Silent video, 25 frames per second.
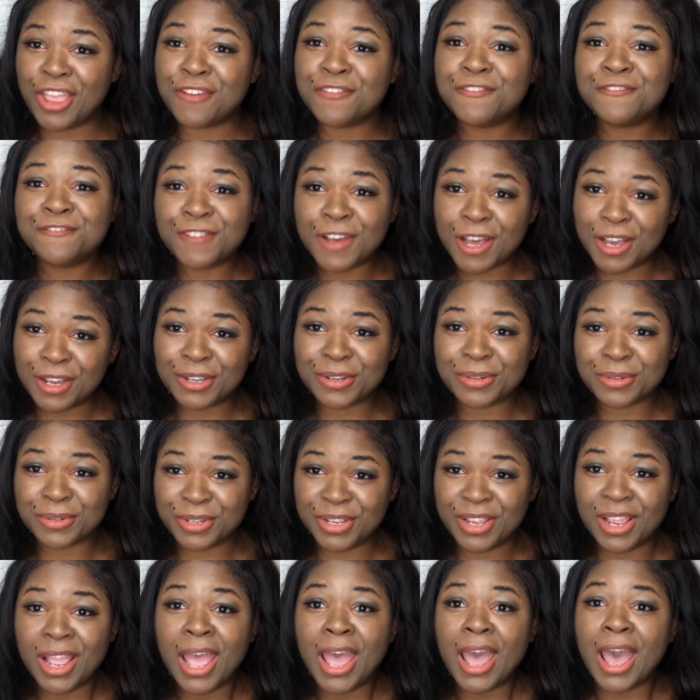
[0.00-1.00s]
out of your
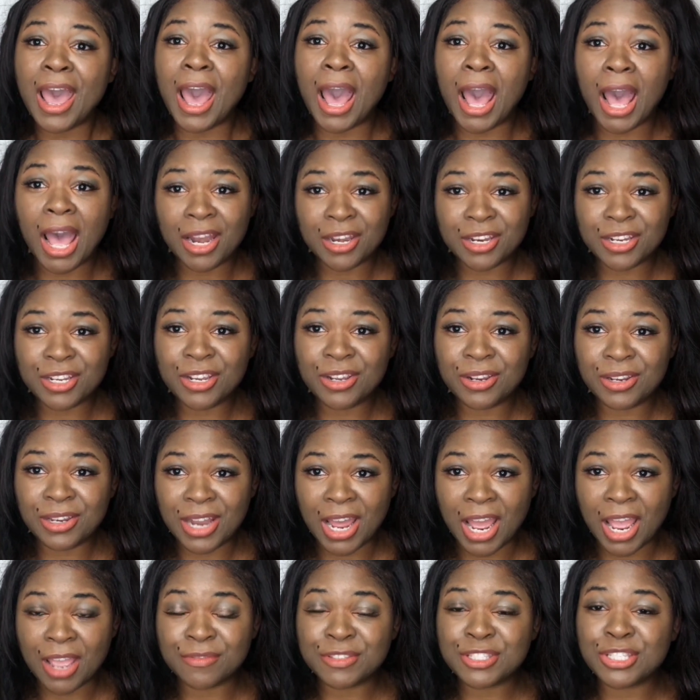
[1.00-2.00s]
life so you can be
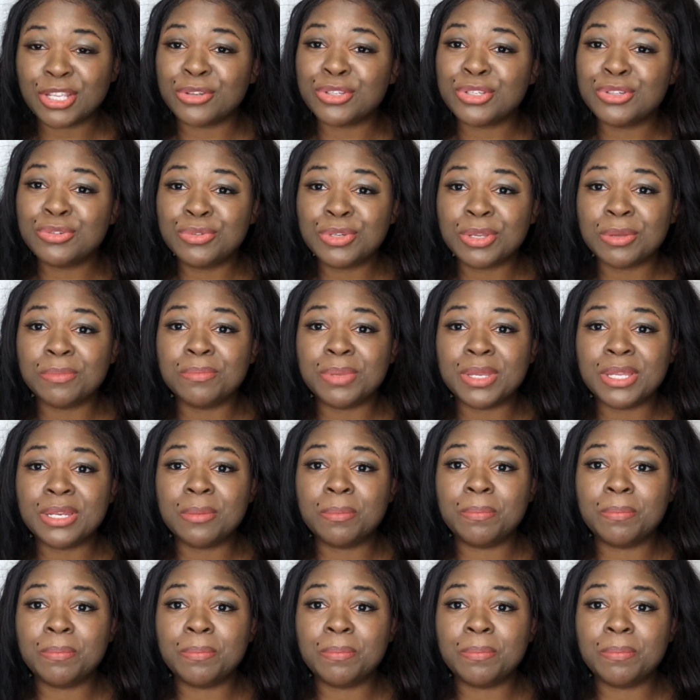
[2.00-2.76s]
the best you.